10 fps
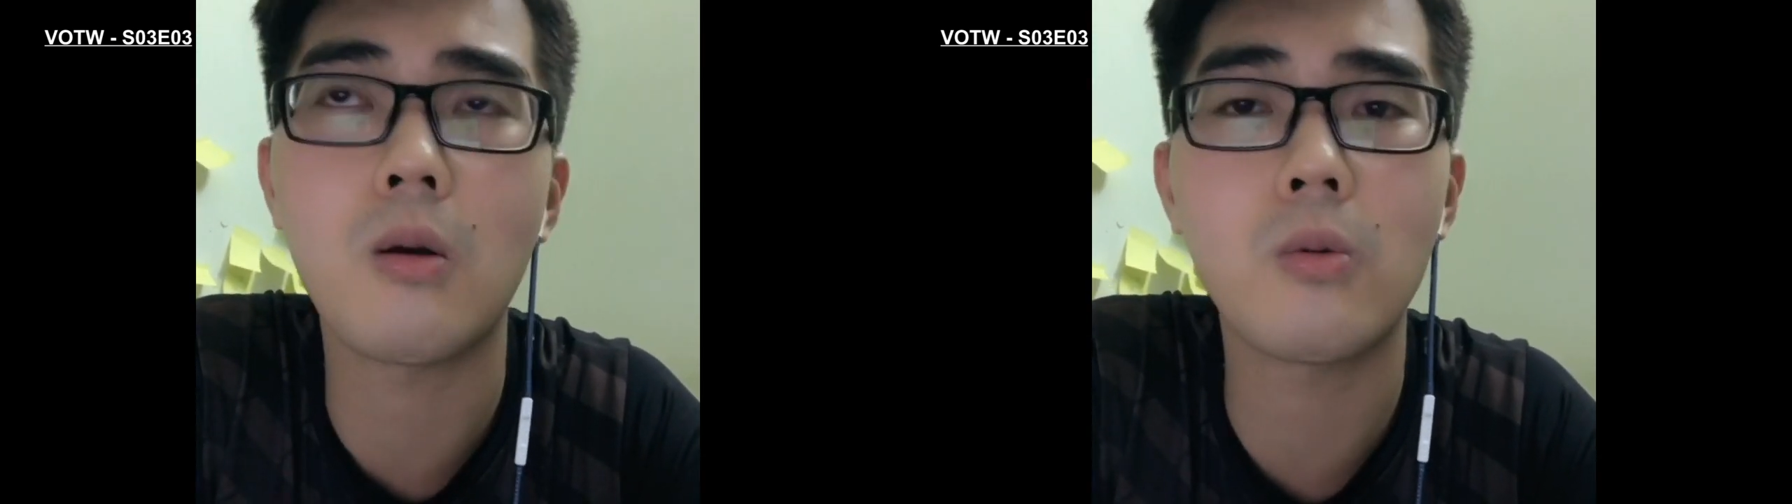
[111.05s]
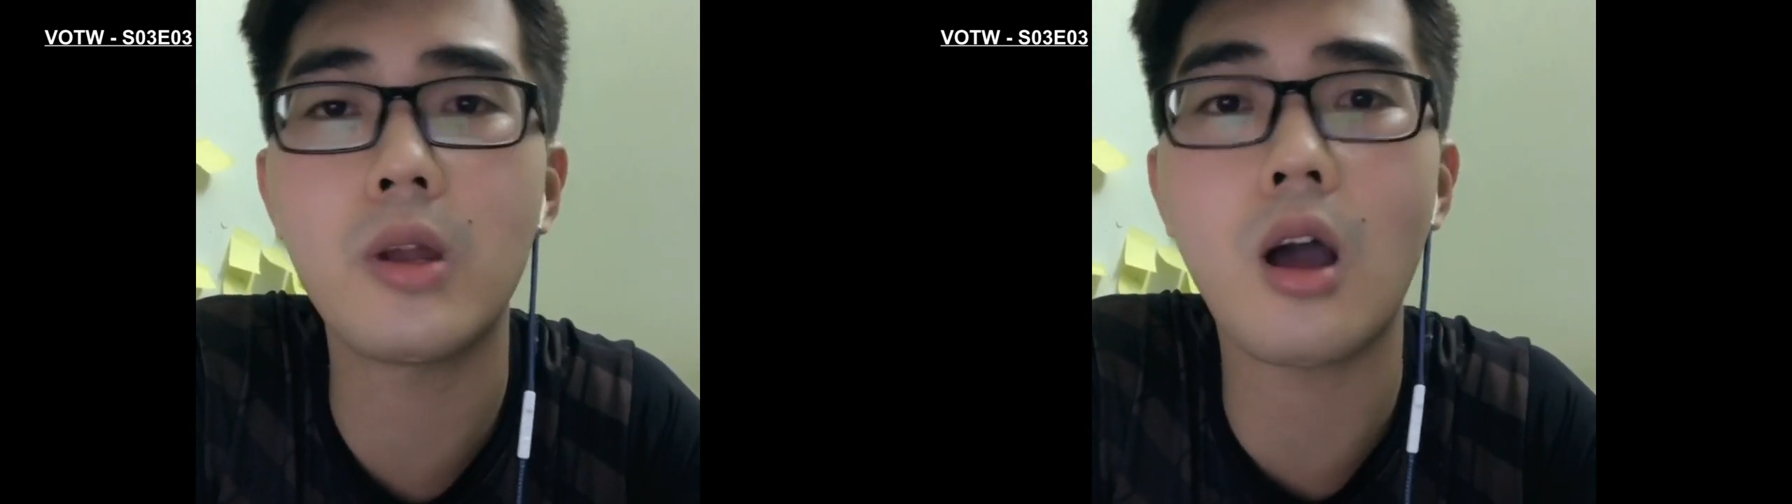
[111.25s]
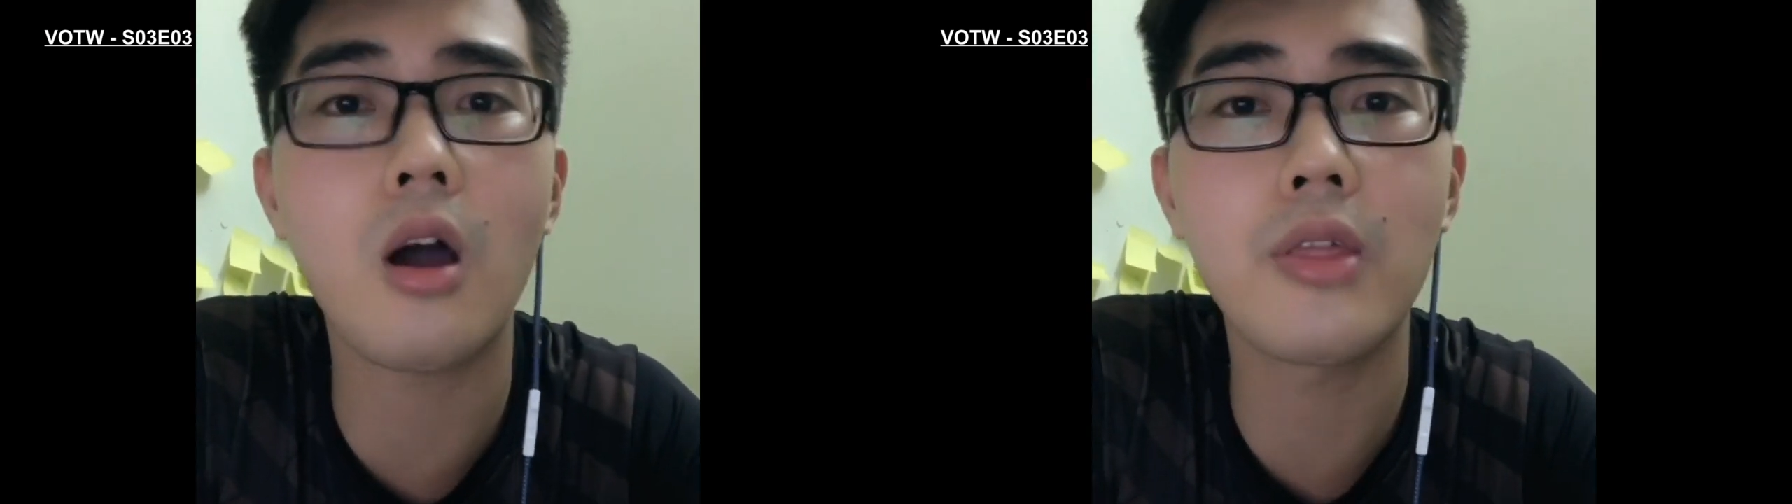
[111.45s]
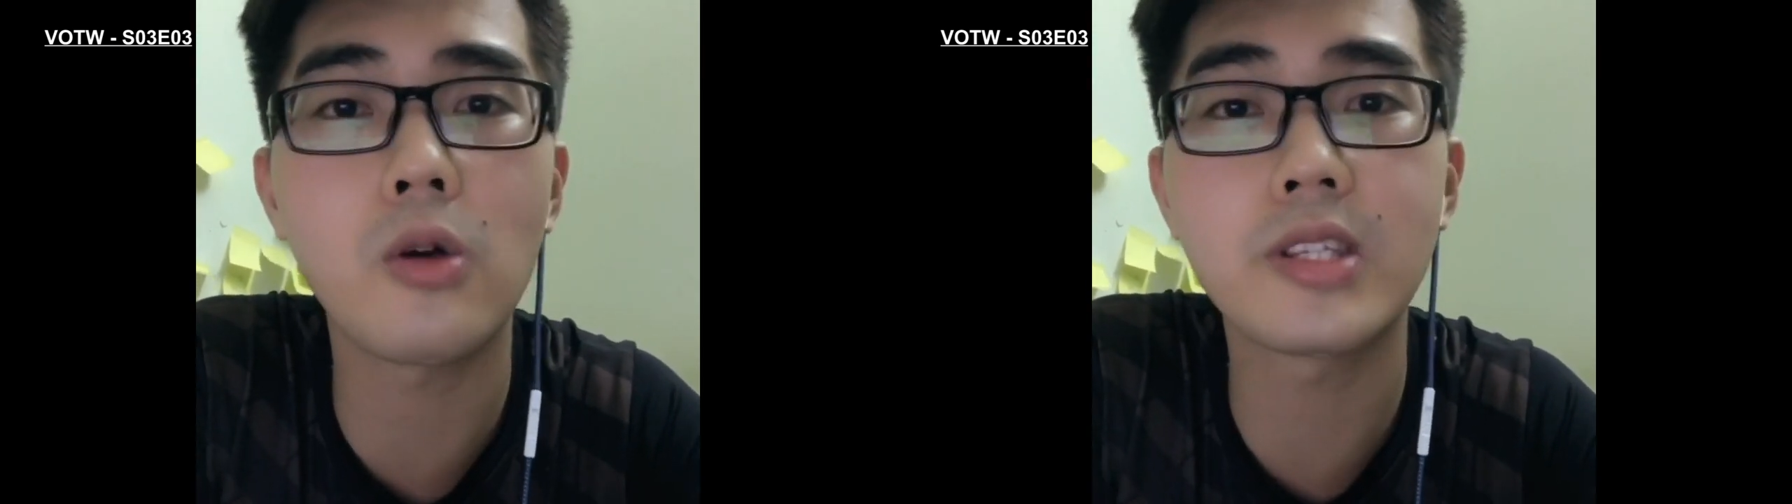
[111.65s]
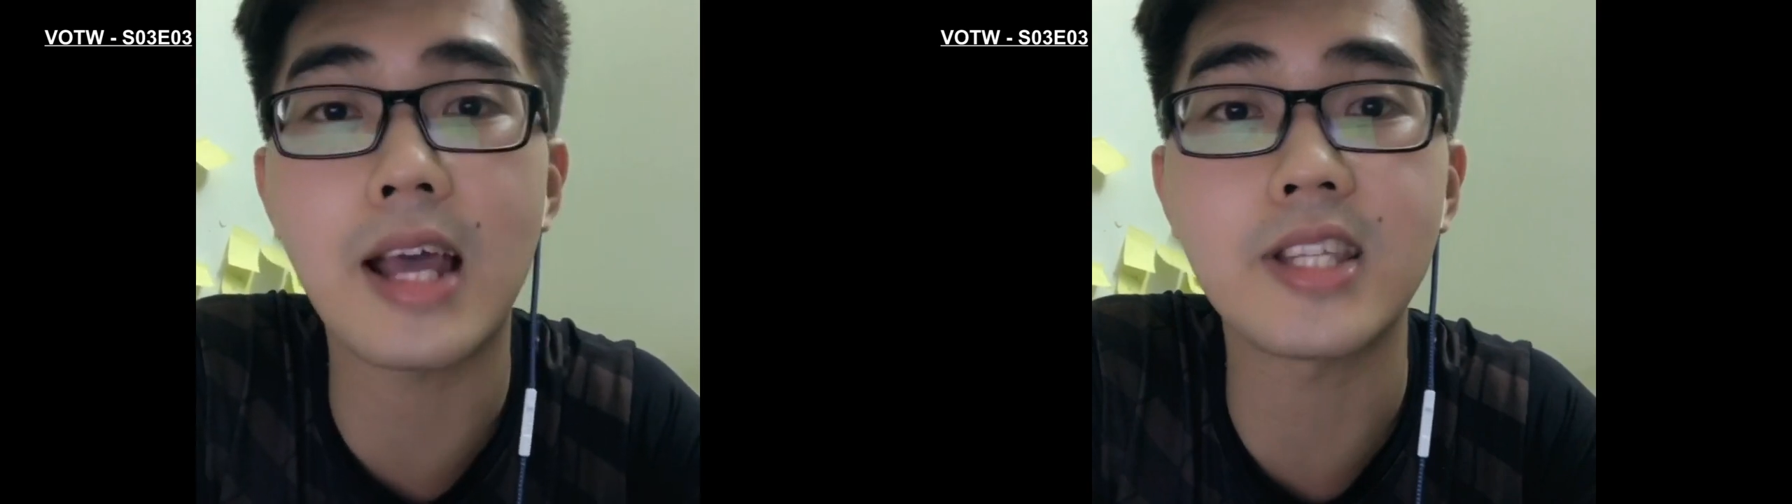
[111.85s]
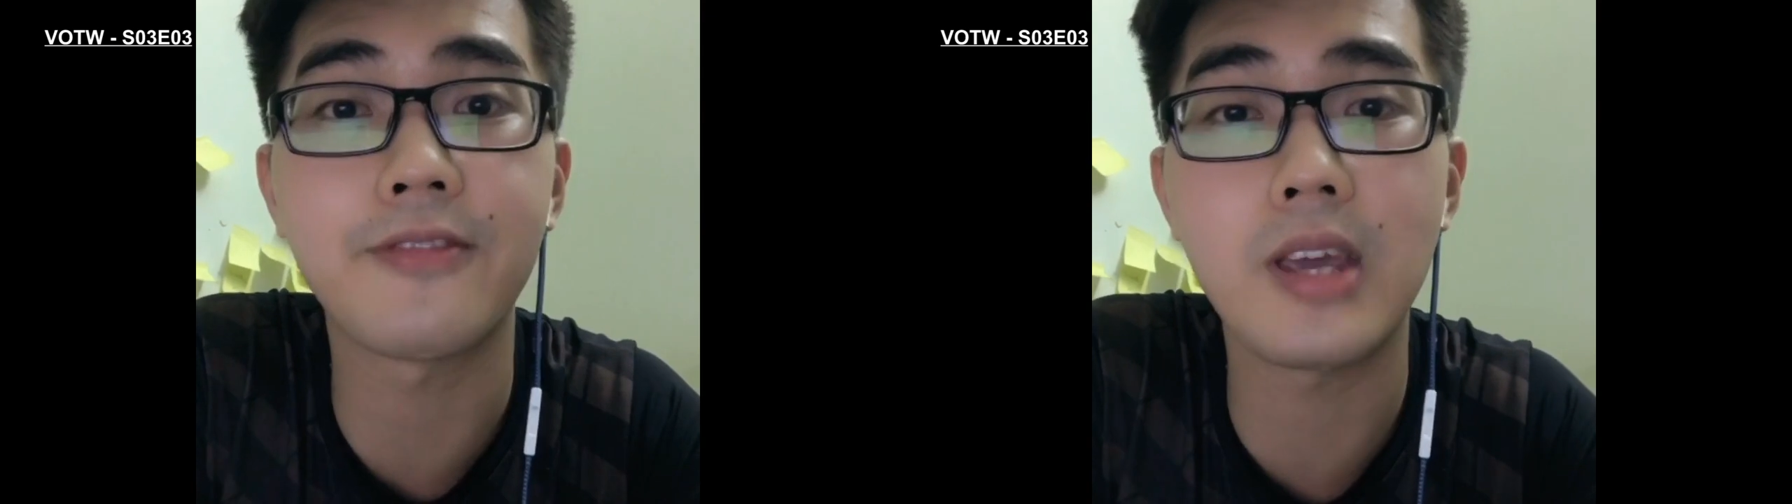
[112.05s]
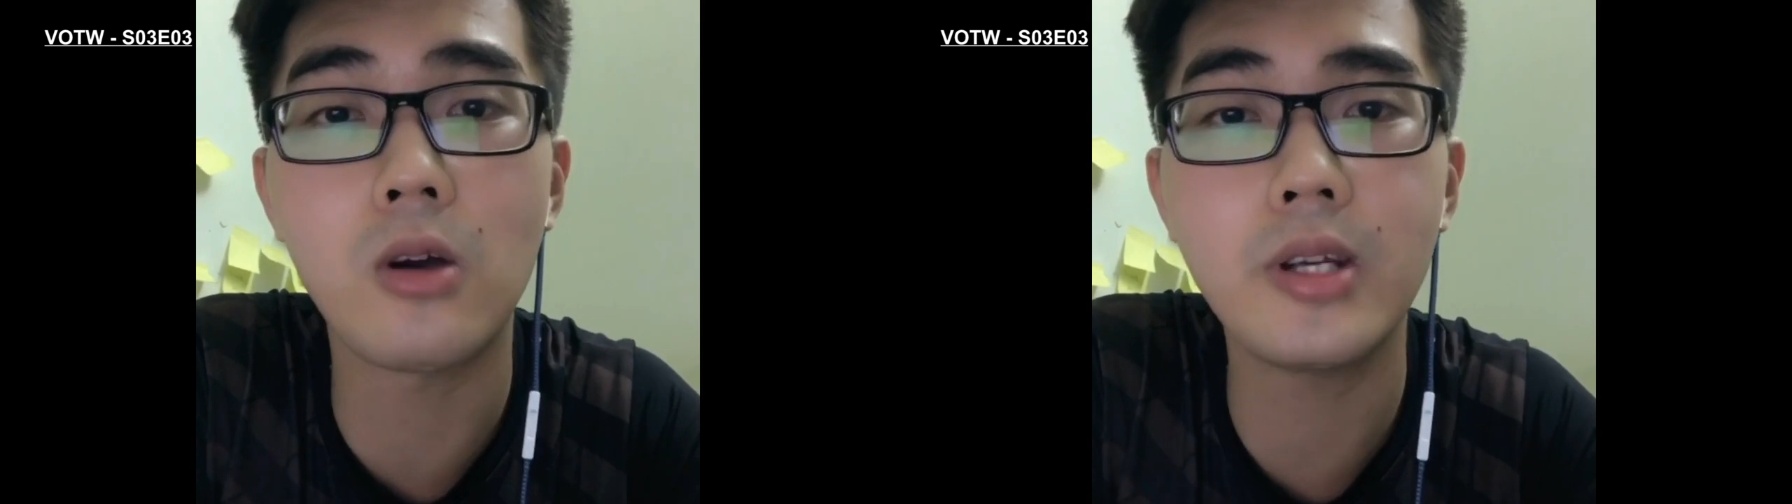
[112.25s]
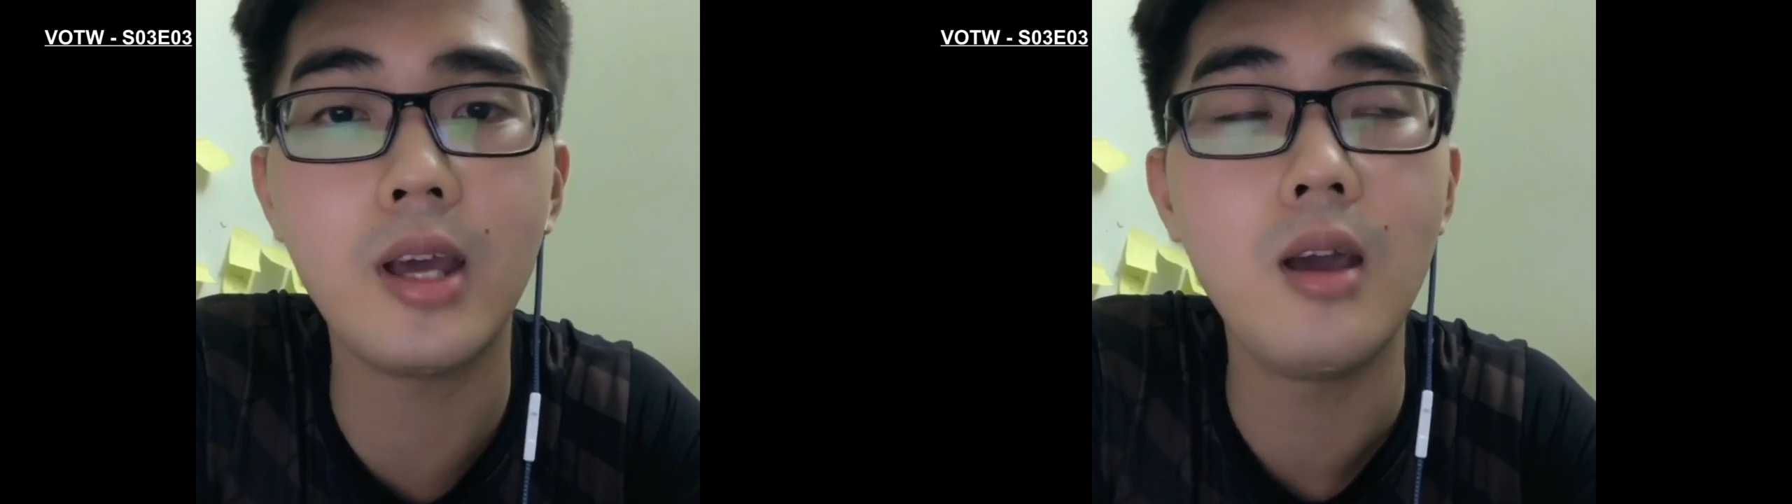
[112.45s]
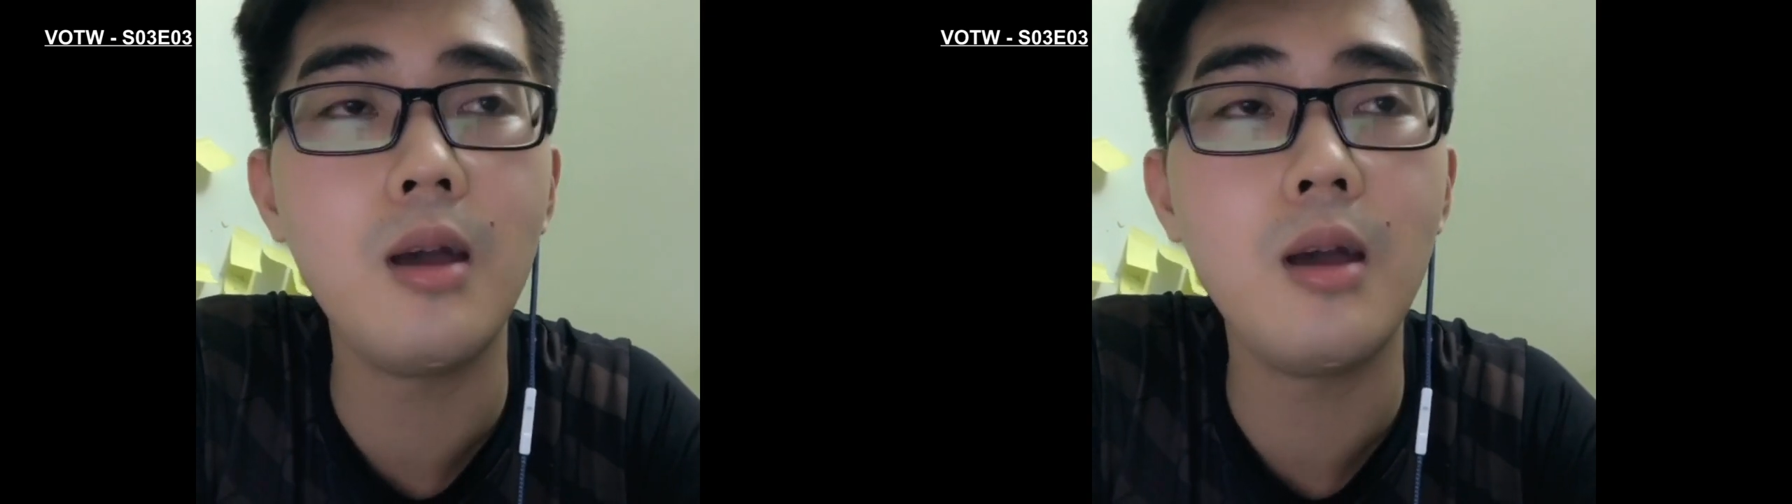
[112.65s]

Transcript: uh, with all those kinds of fields.